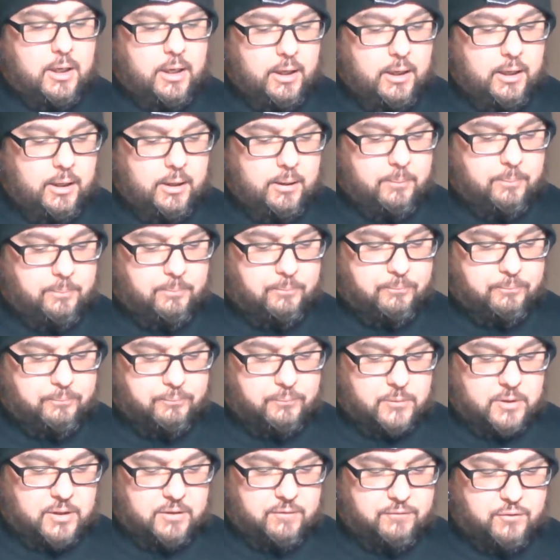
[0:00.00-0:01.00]

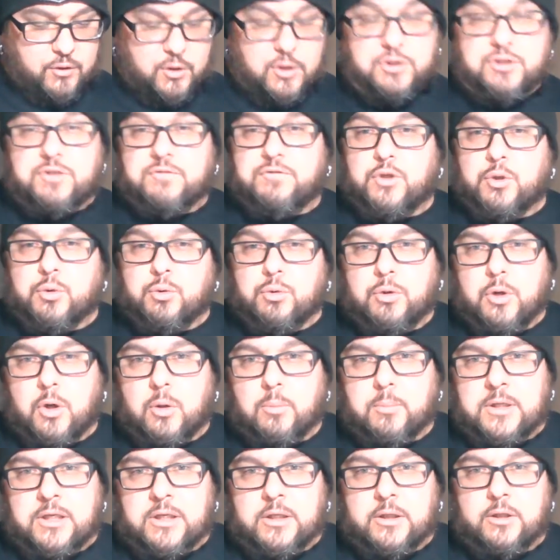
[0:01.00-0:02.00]
For those of you who
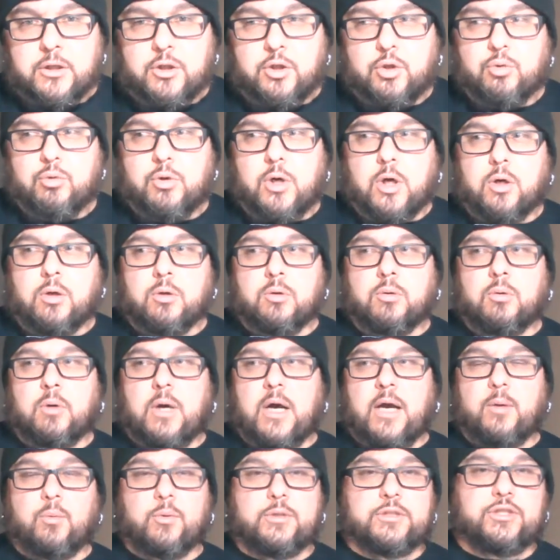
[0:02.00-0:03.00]
know me, you know
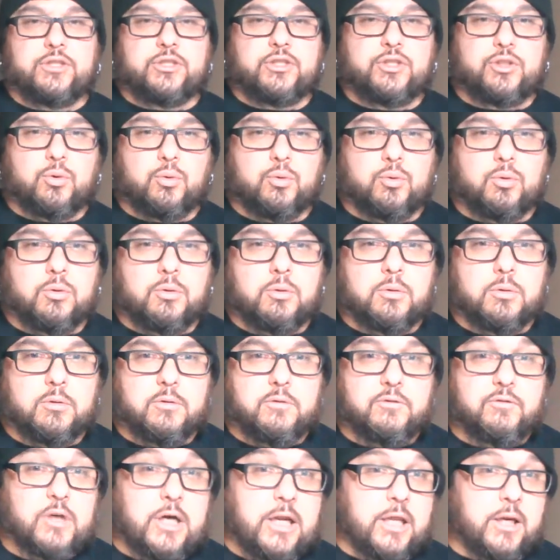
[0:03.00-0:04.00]
I went to school
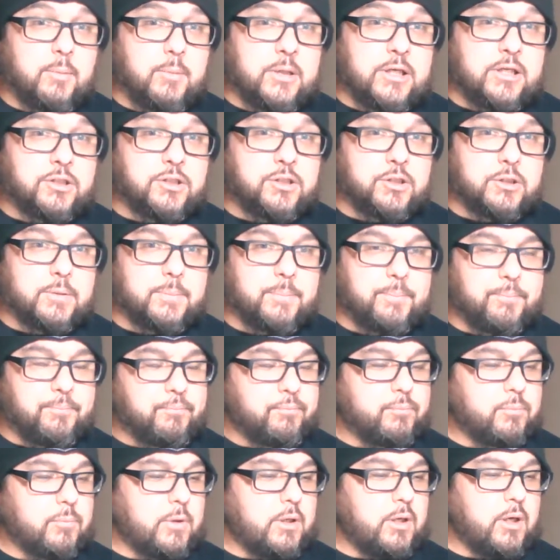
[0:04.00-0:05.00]
for animation.
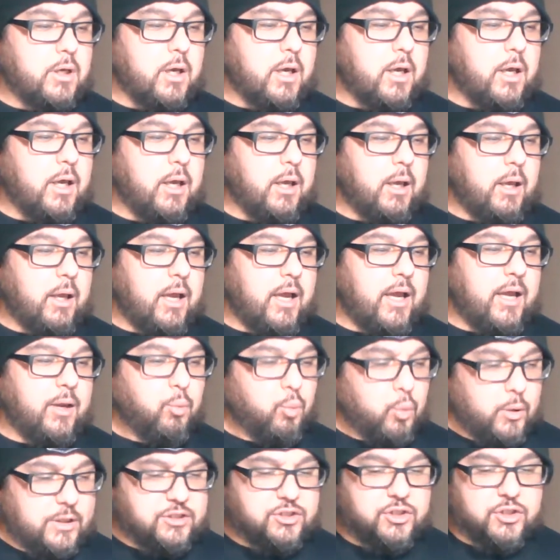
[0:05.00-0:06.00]

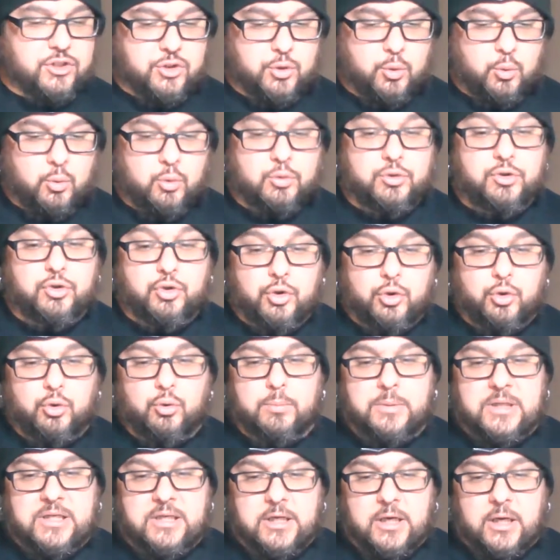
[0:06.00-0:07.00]
I went to school
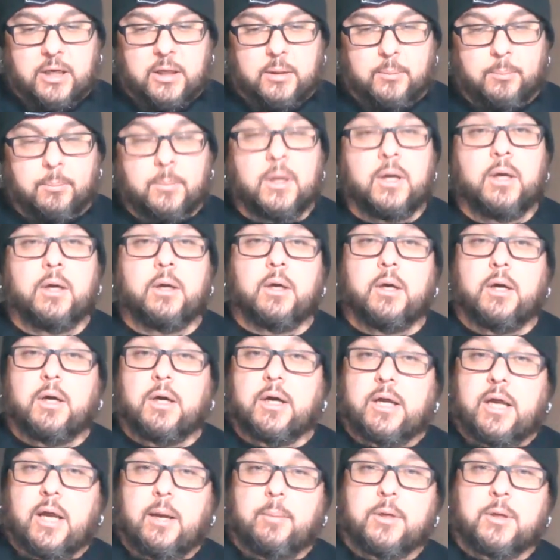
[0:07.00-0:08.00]
to become
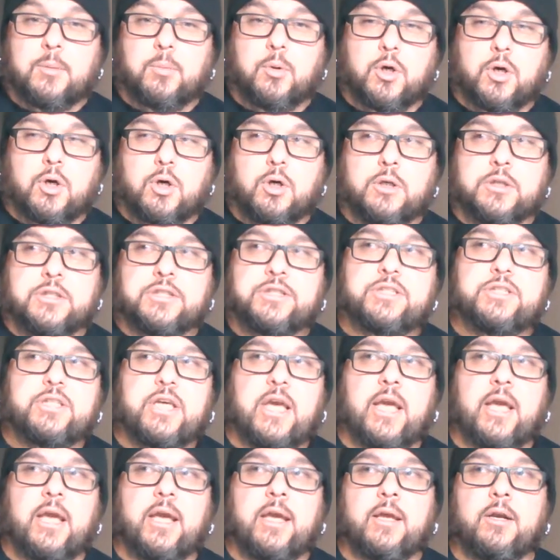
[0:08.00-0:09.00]
a comic book artist.
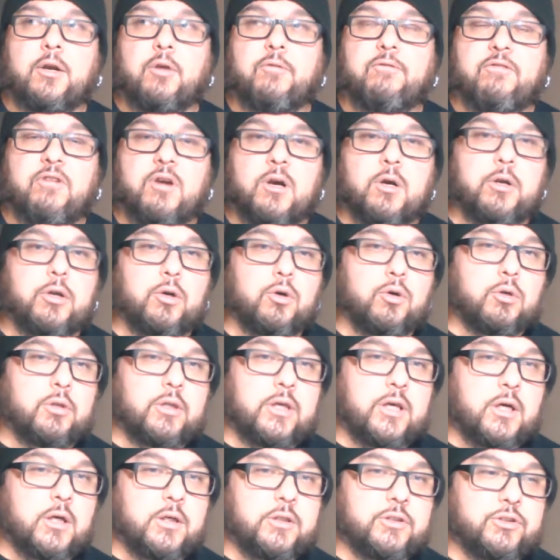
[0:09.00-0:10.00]
And very
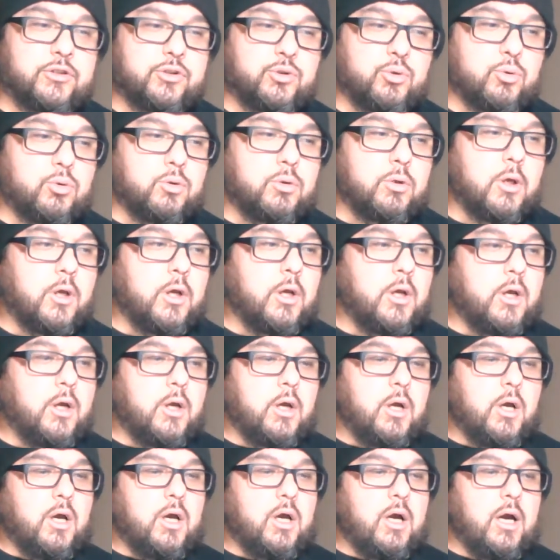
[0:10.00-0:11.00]
early on in school,
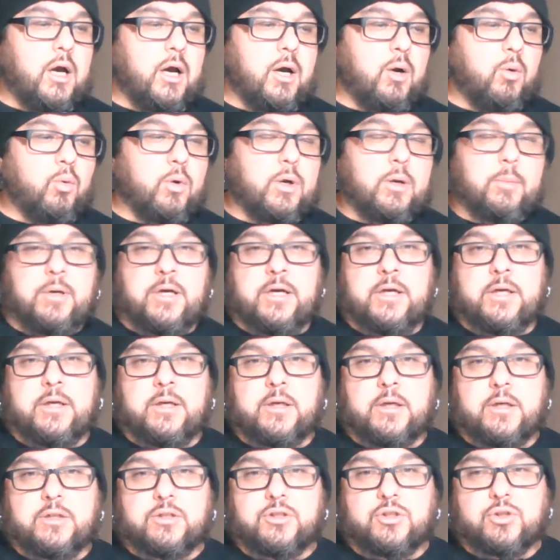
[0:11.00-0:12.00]
one of
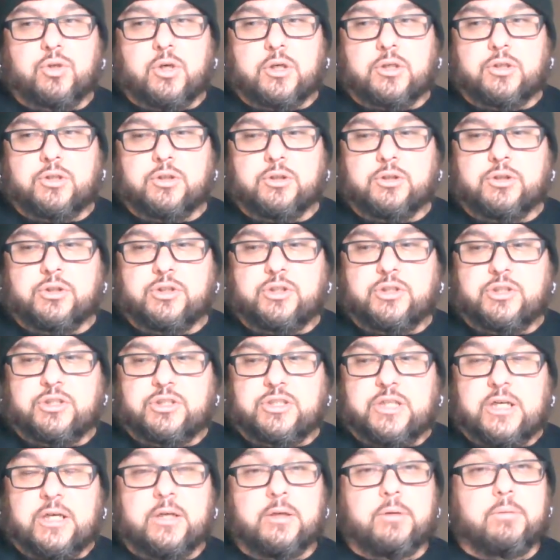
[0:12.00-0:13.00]
my instructors
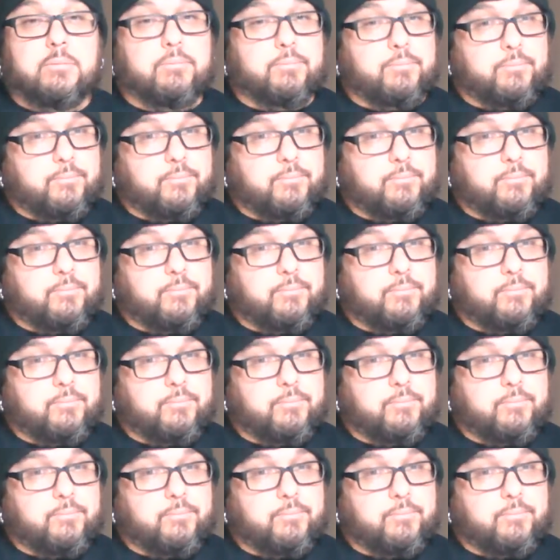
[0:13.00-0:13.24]
said,